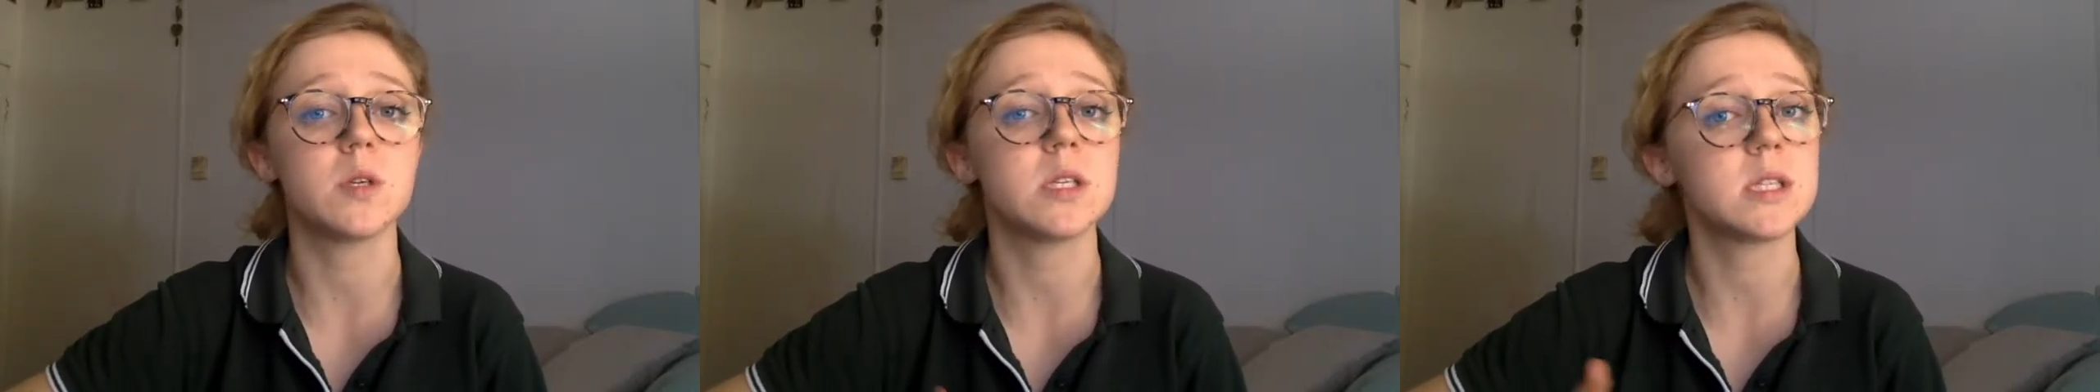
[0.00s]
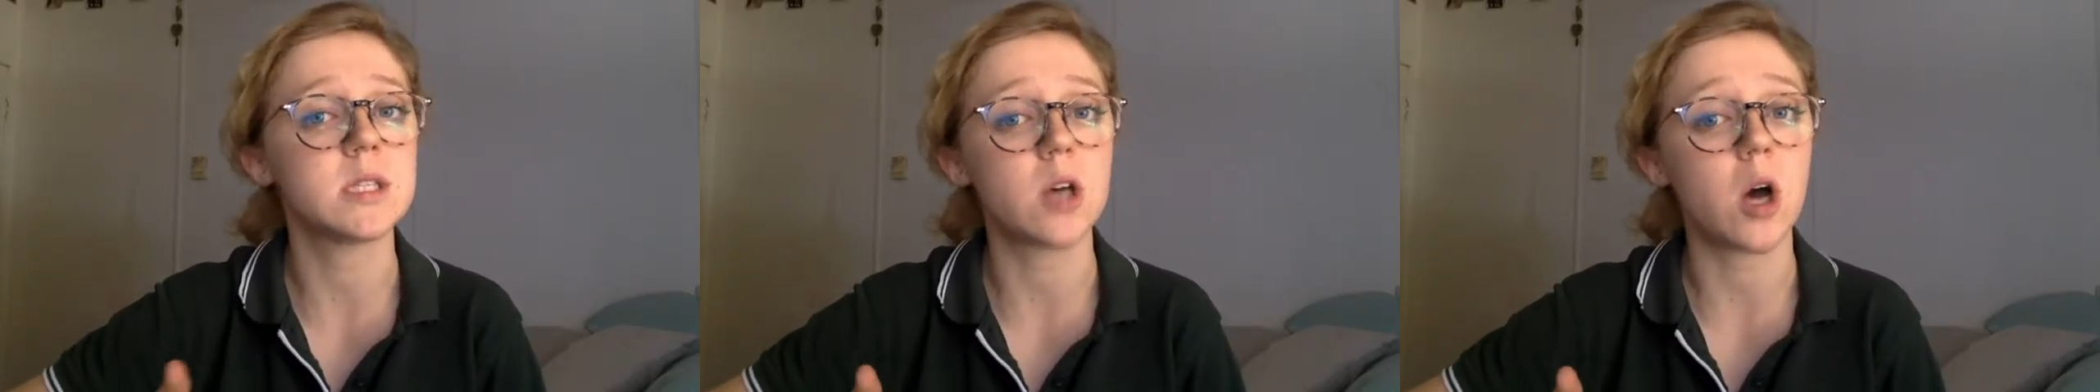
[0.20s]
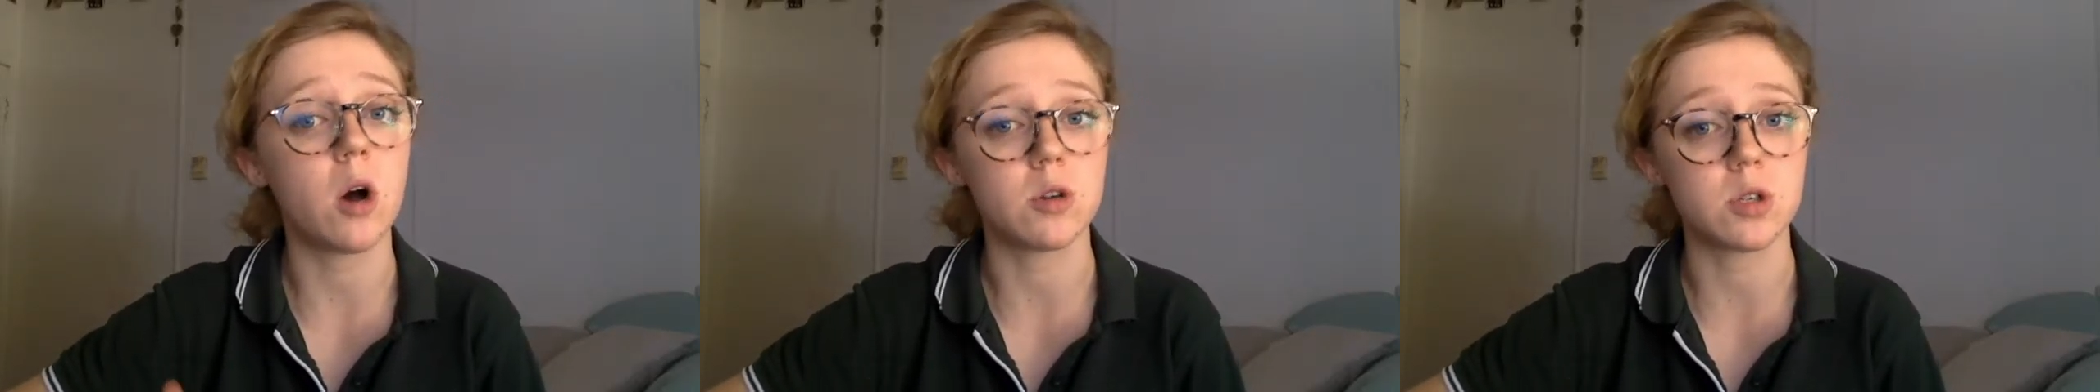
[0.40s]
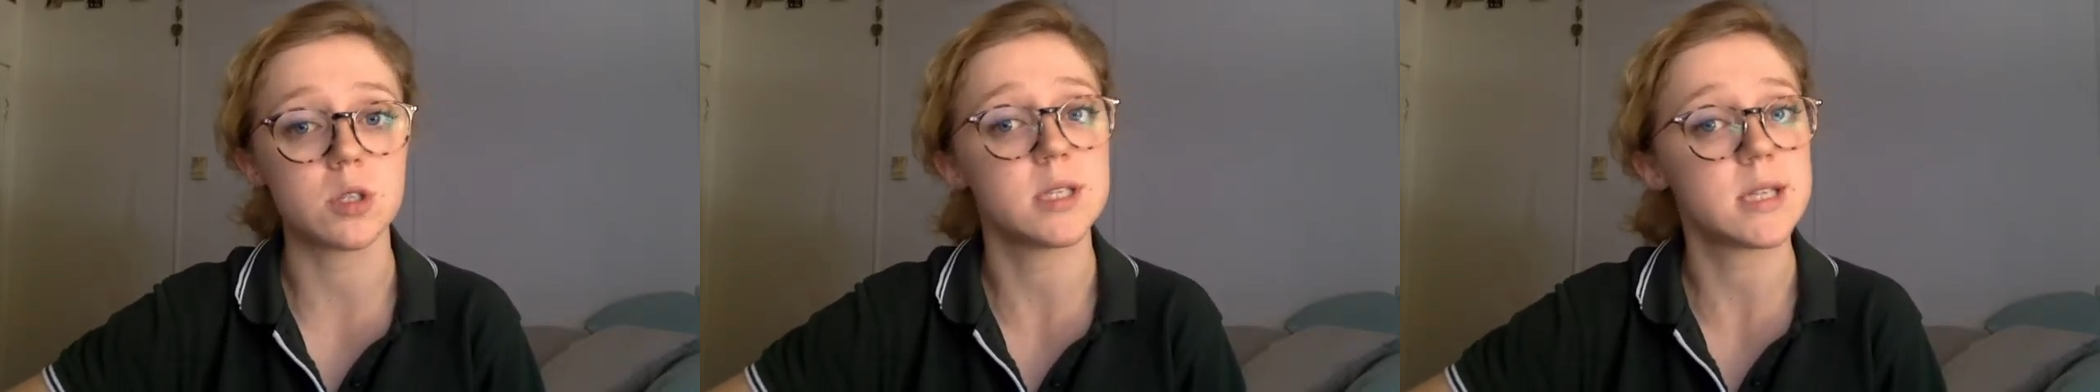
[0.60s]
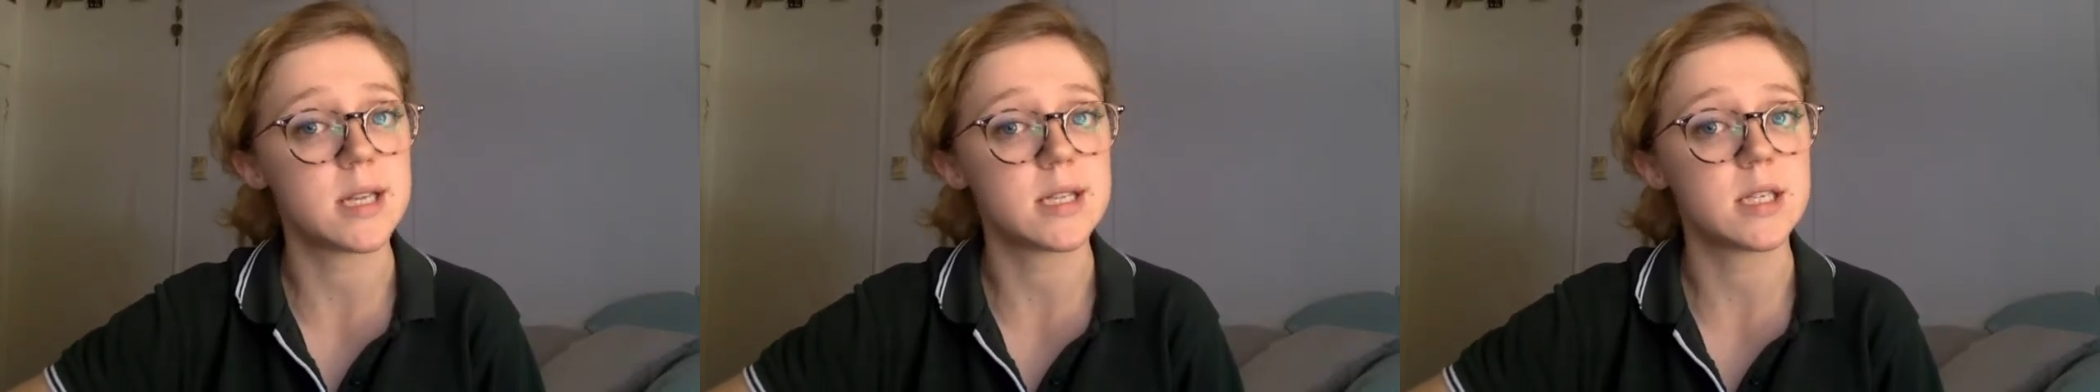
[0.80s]
was
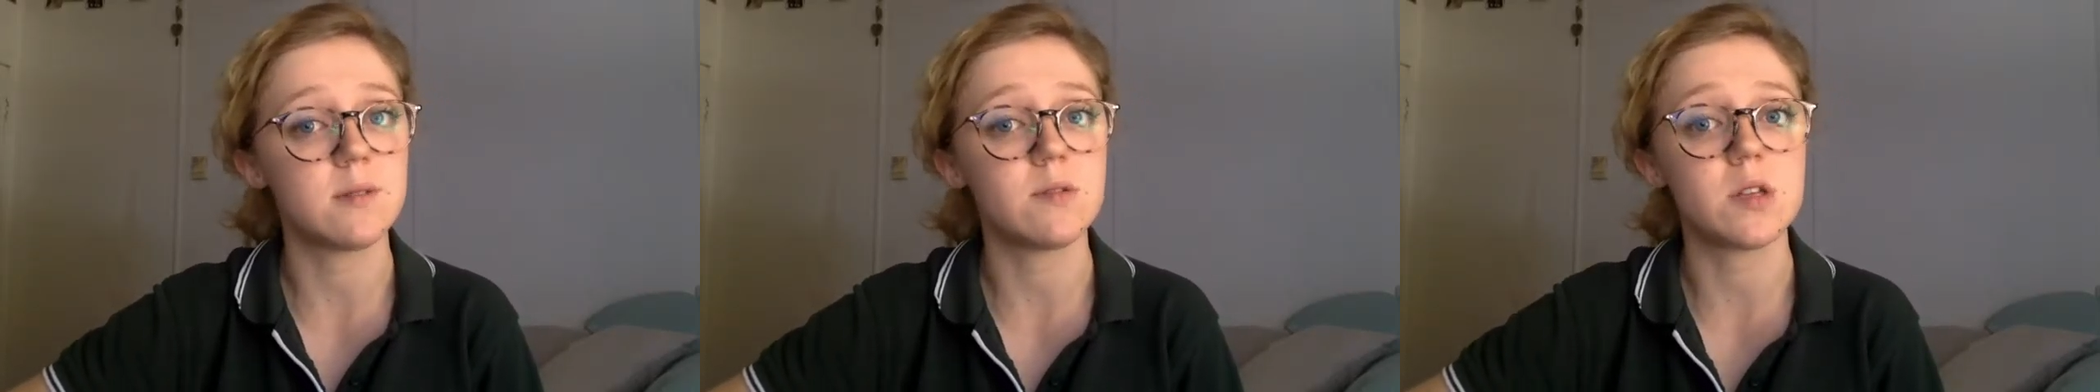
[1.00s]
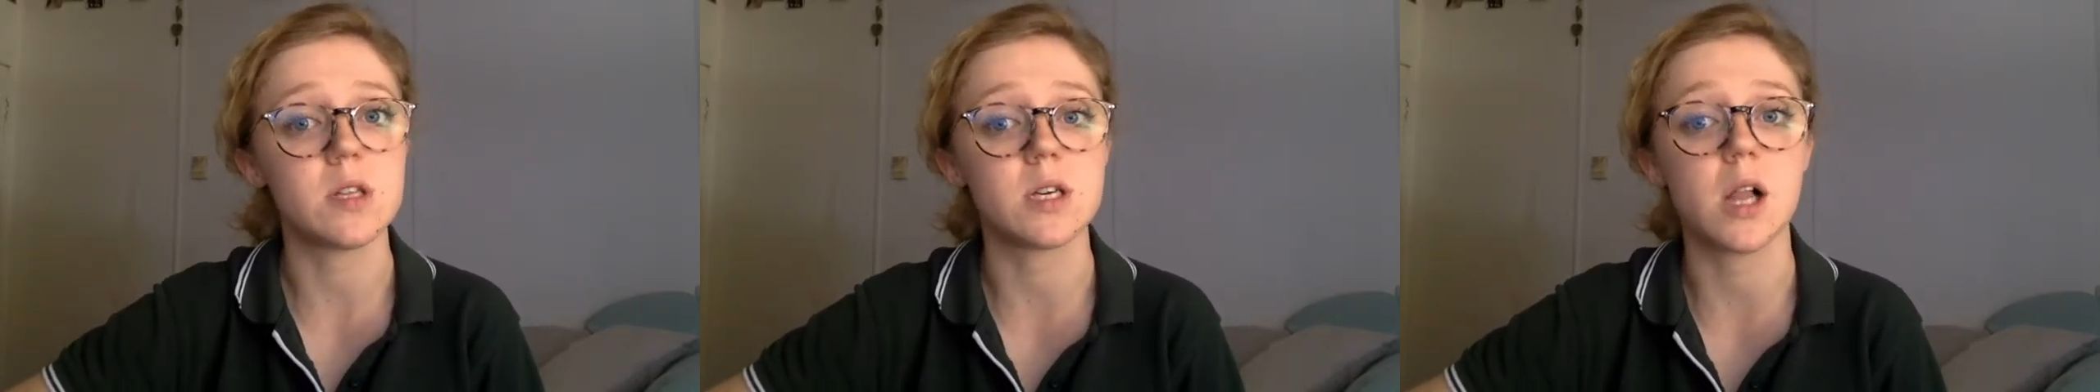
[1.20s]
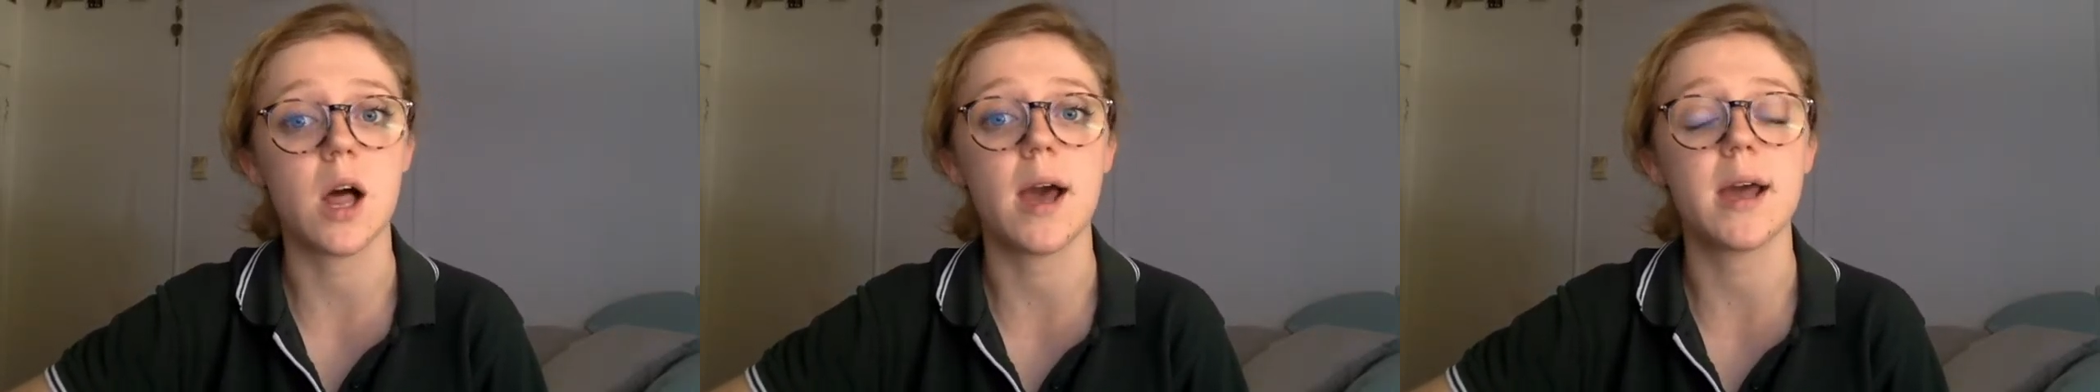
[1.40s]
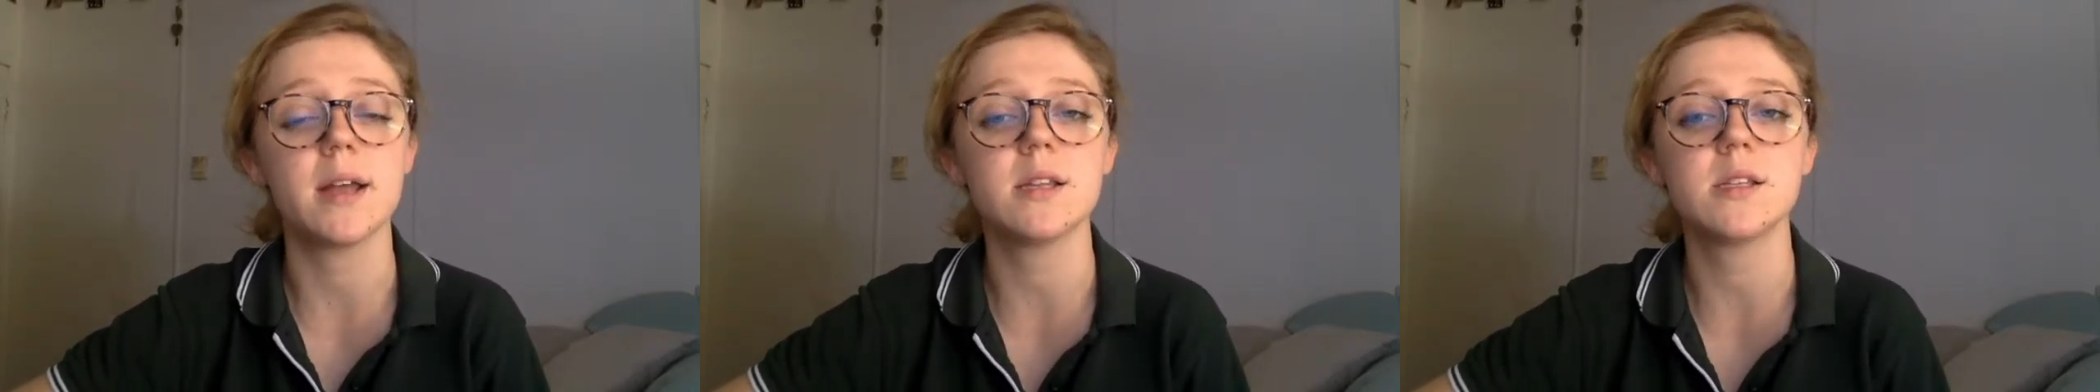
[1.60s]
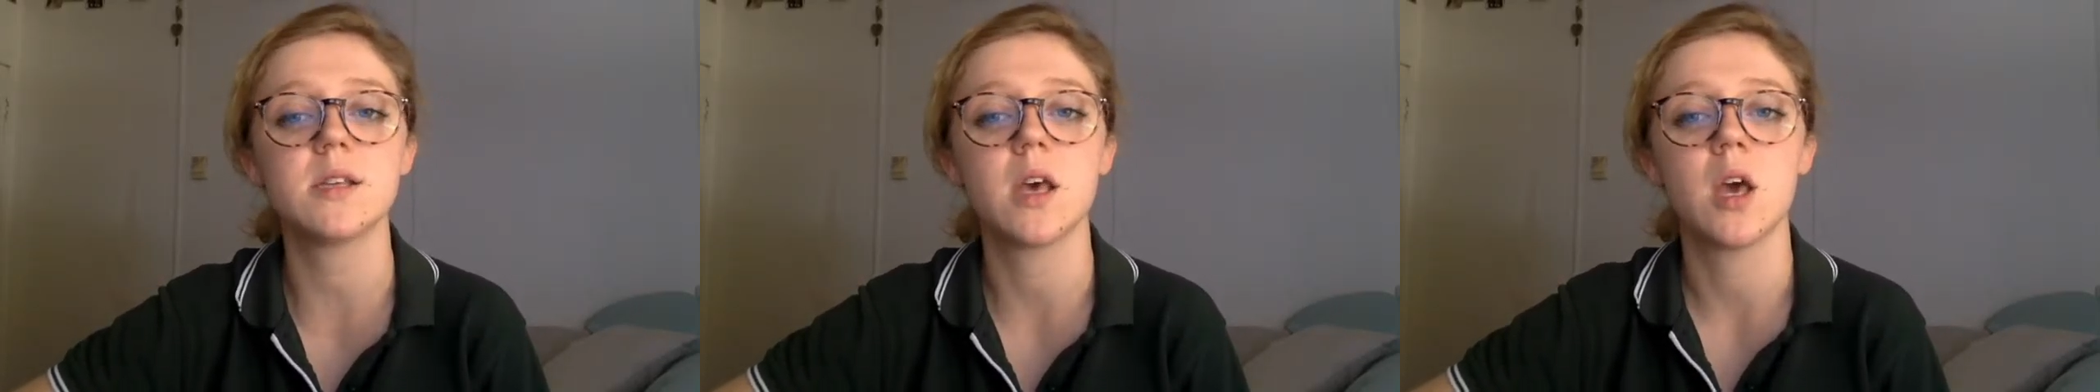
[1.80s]
culturally sensitive to the
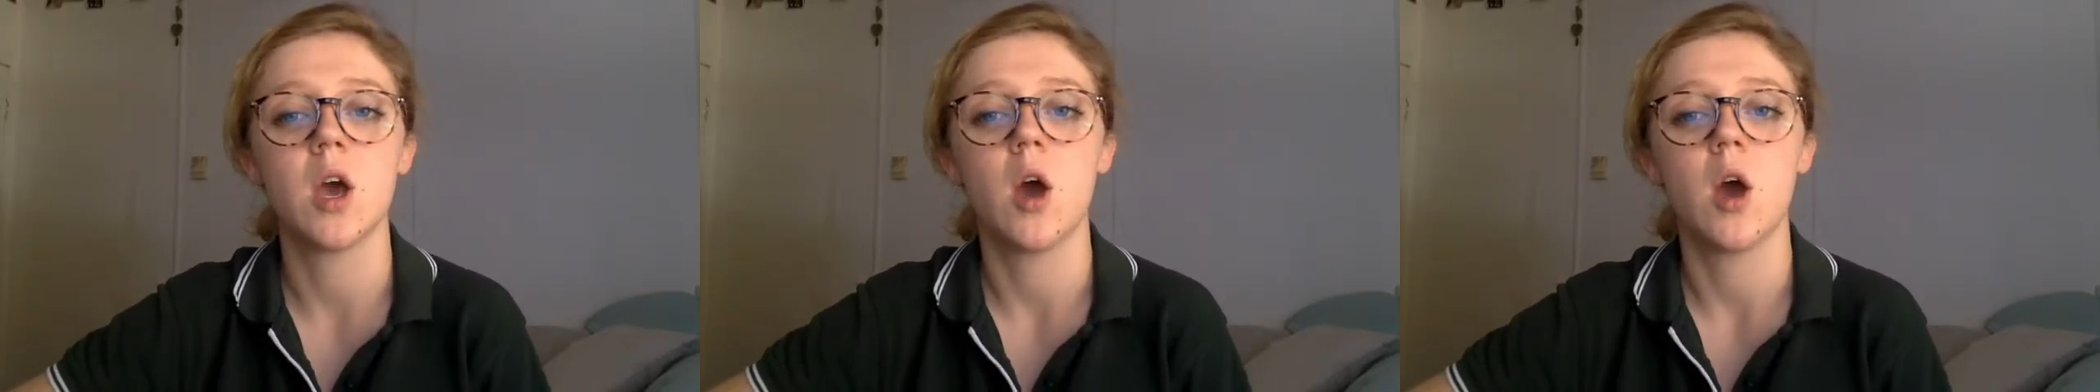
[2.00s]
clients.